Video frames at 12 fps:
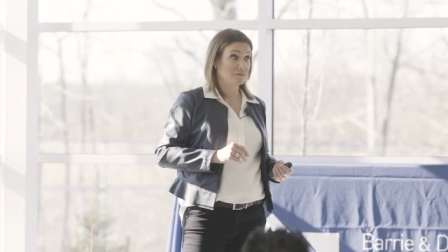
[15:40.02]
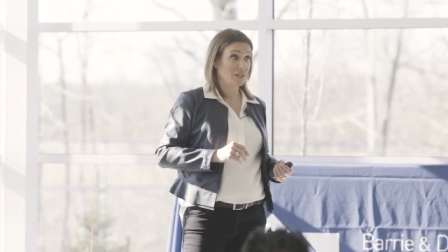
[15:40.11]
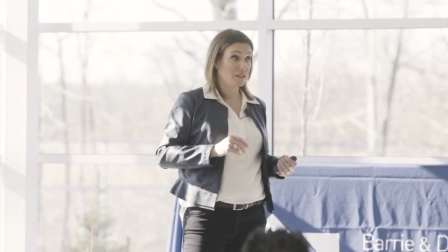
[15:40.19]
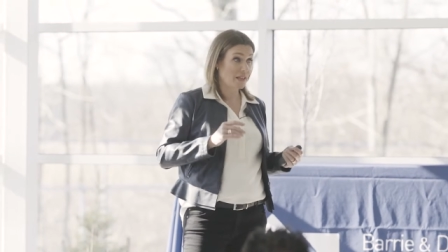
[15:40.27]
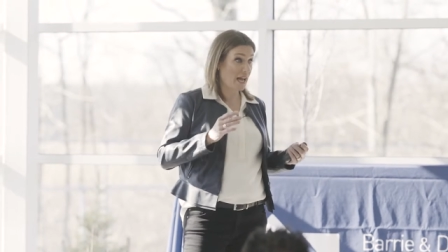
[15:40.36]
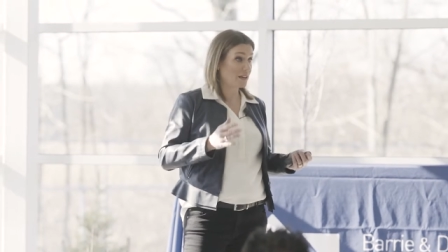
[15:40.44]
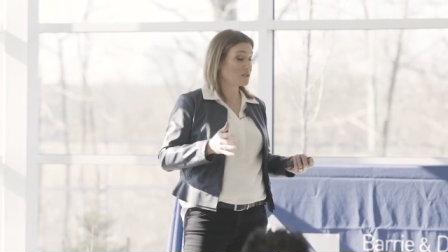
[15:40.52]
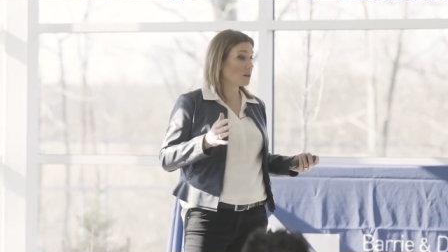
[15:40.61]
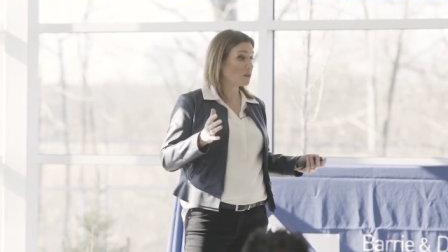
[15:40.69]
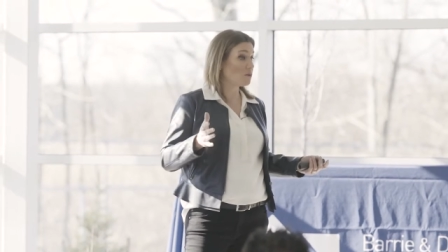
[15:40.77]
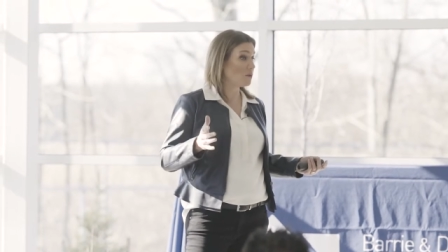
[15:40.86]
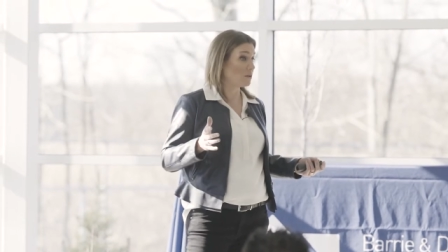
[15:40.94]
Okay, that is
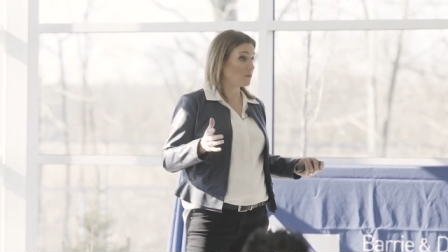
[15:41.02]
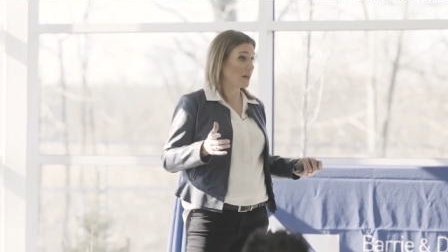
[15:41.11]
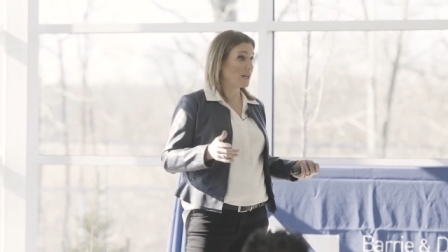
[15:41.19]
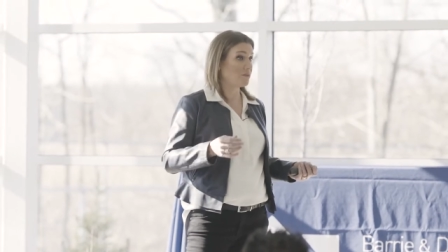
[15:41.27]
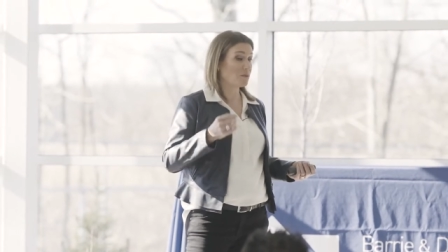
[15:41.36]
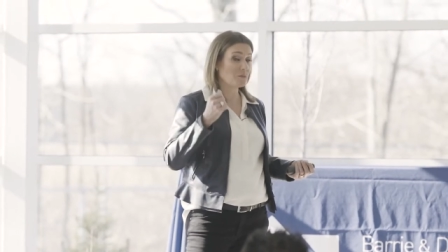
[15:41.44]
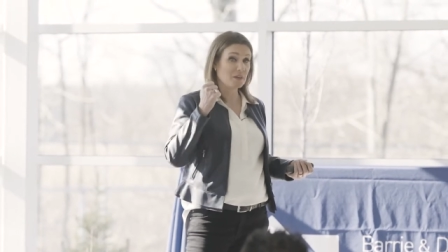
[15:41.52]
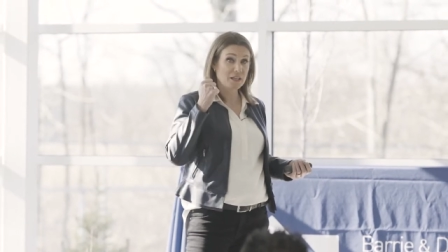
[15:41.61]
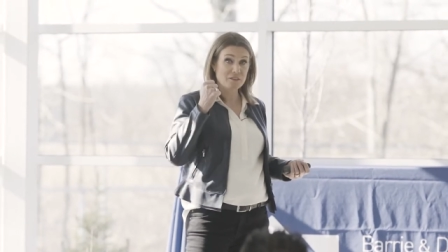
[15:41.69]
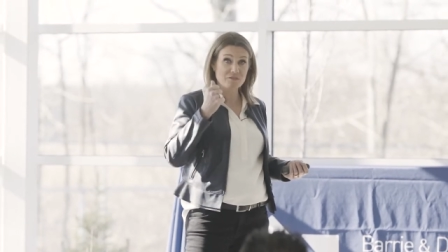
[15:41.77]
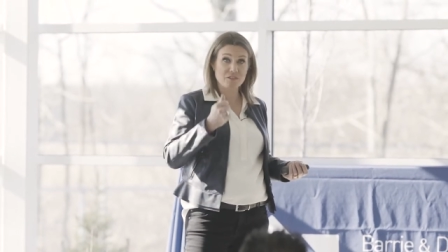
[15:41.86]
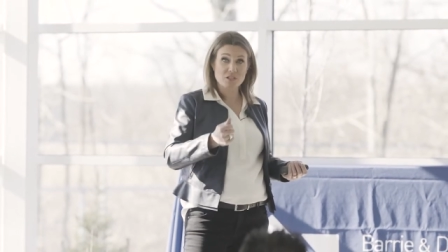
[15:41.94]
our goal, right? If we're
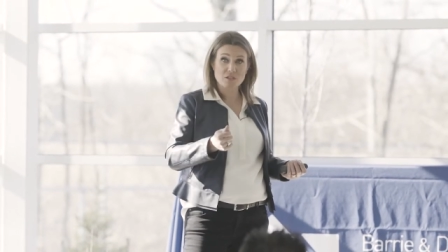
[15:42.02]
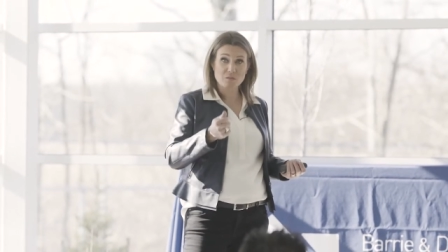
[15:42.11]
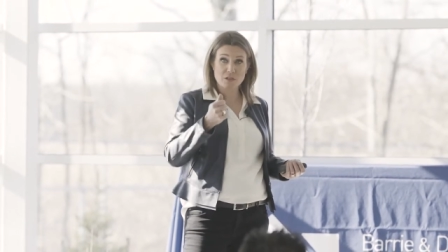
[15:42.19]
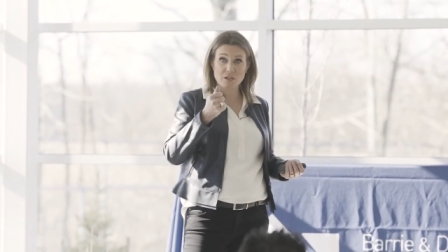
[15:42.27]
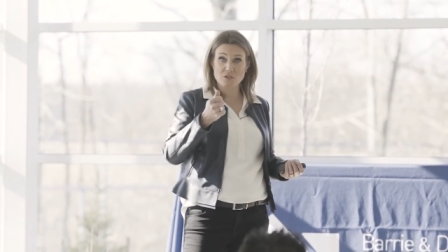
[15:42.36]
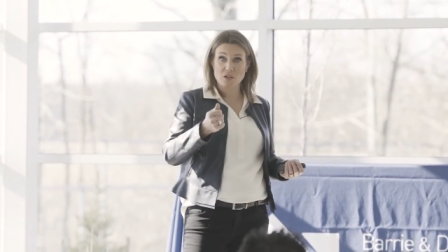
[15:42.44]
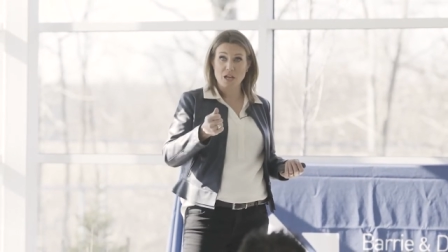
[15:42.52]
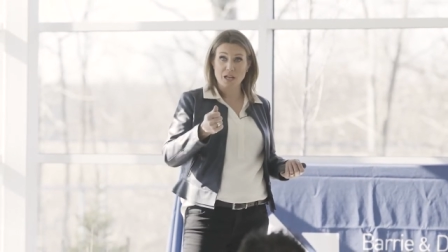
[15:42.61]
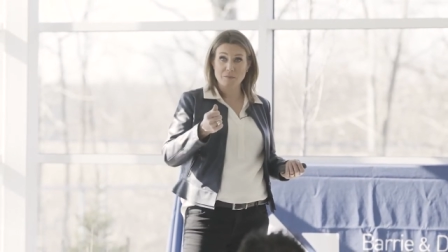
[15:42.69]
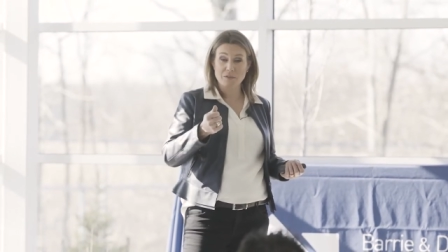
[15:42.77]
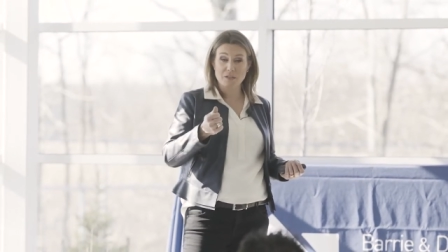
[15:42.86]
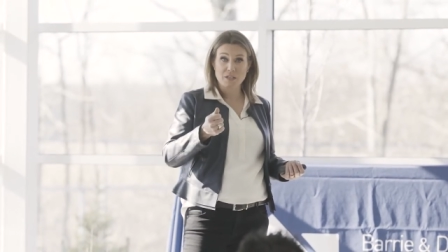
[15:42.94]
being efficient with our
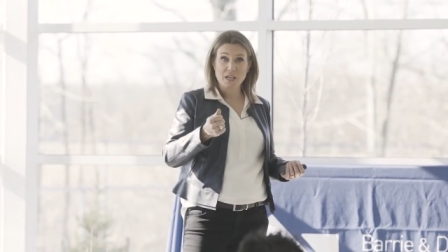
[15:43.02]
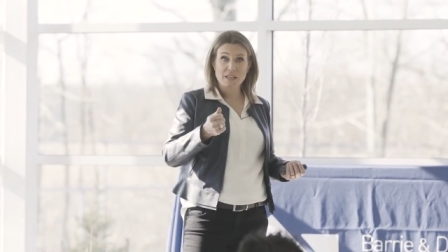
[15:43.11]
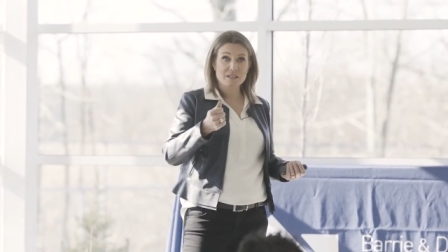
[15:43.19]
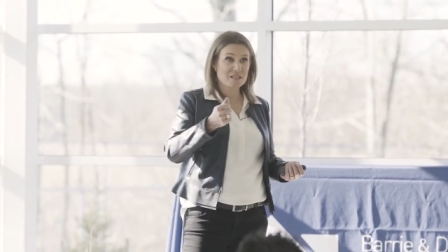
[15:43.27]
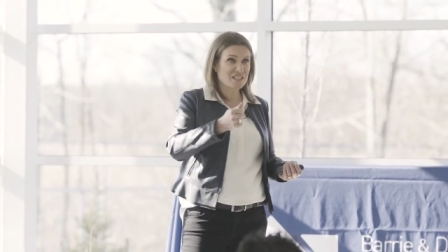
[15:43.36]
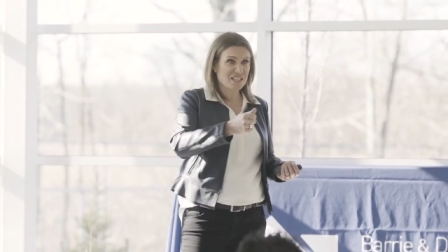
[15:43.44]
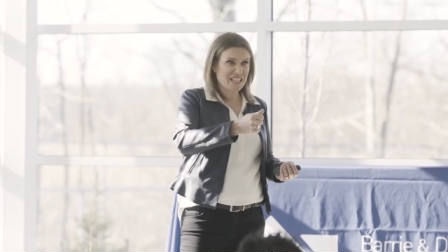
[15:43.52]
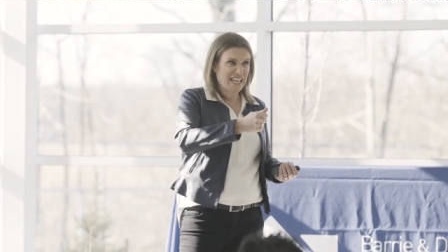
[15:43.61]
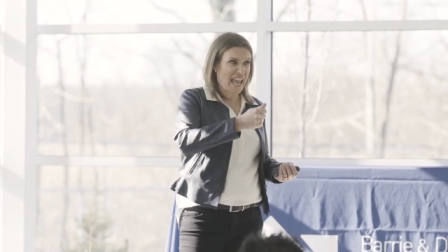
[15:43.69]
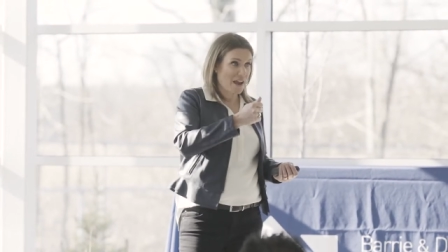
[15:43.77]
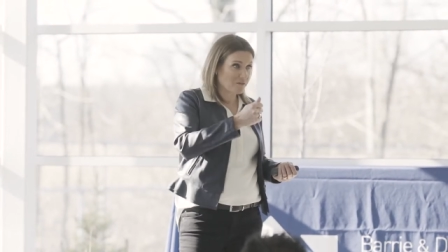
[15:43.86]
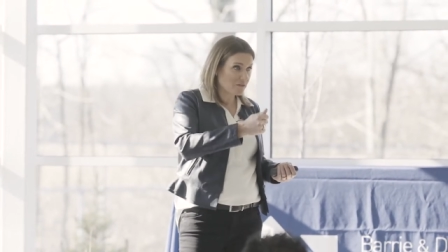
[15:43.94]
job, this isn't in
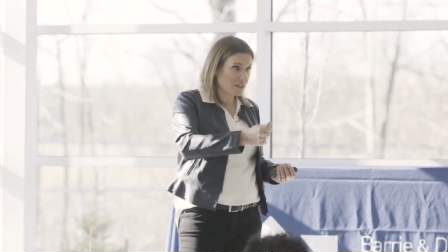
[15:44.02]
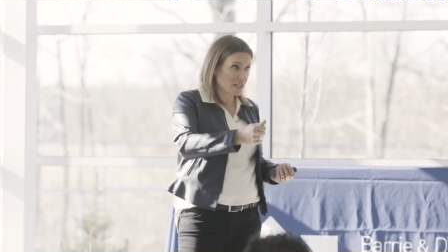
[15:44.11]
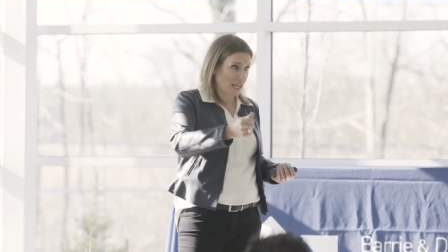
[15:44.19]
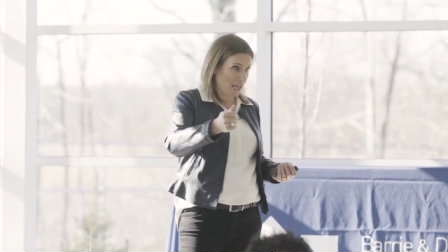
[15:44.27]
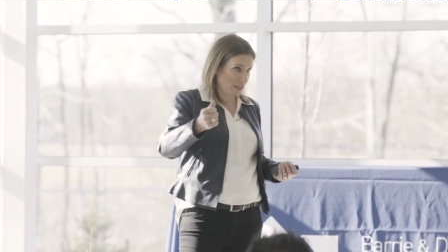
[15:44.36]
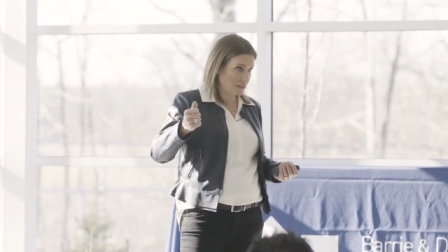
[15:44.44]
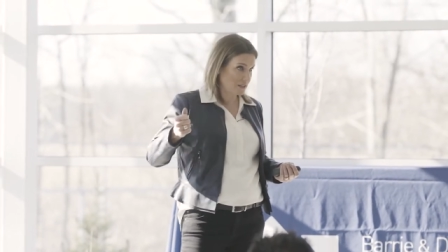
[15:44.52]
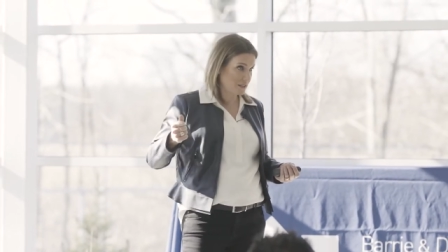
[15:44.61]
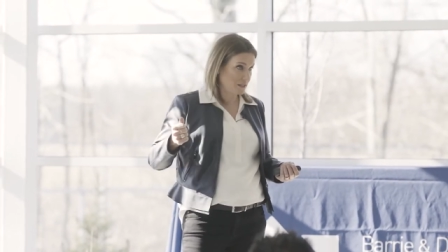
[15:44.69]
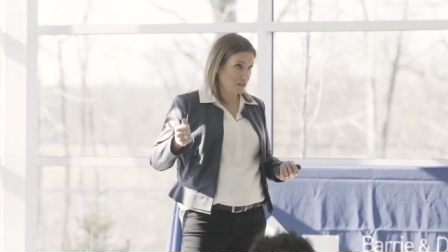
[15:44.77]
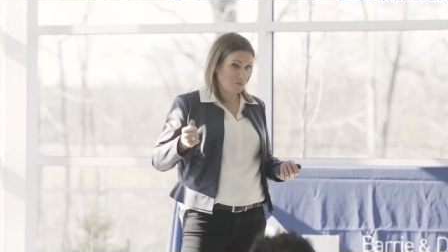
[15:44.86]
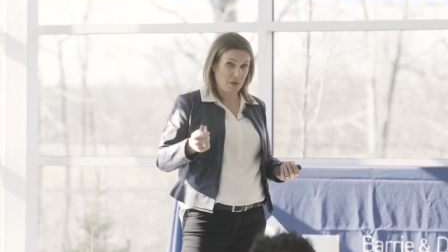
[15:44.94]
every
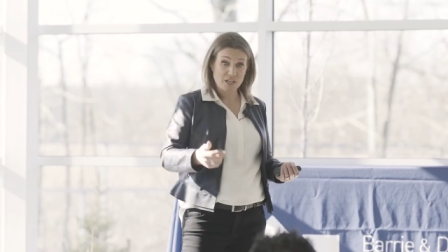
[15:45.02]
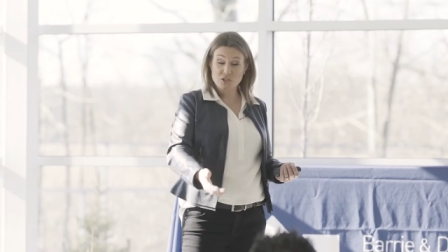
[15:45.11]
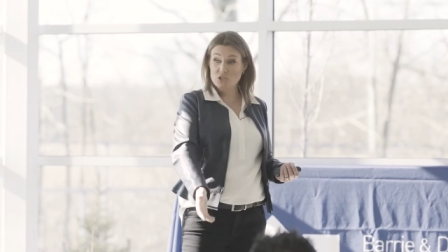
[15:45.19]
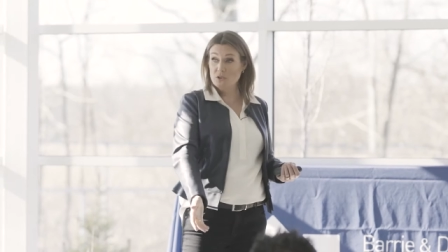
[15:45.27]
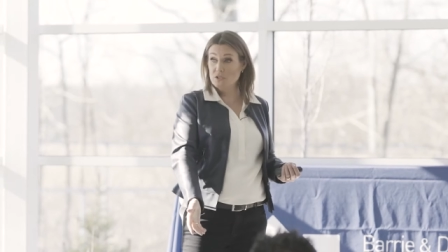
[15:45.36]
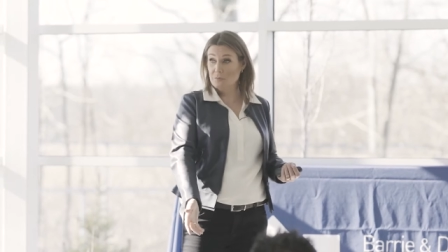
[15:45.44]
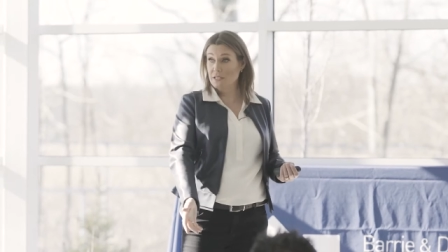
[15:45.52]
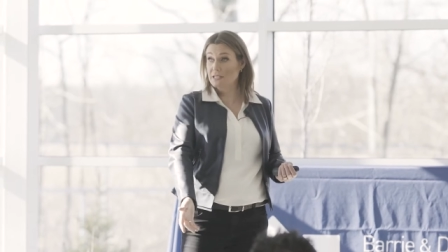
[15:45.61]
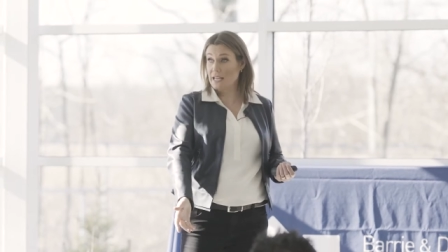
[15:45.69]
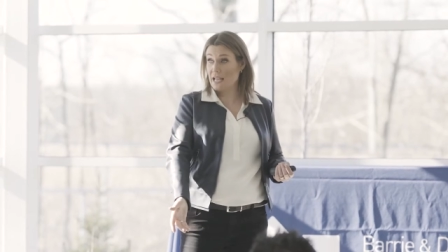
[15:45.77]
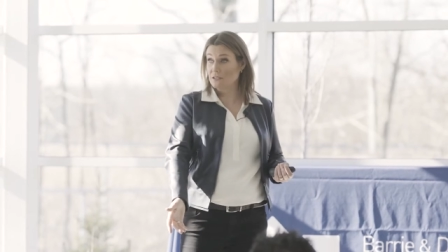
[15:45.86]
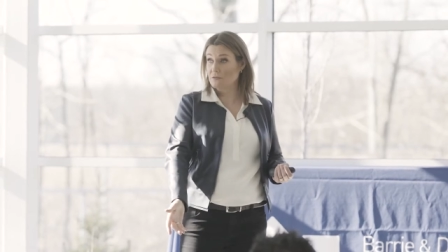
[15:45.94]
case, but I just showed you my
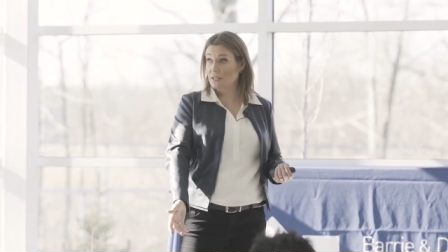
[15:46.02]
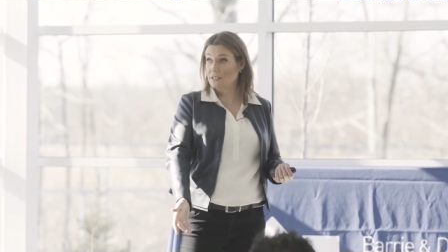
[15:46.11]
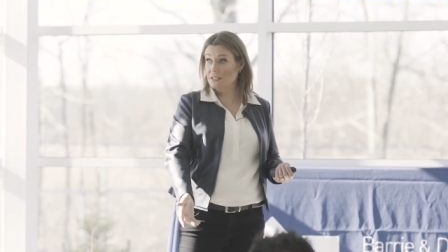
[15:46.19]
stats, right?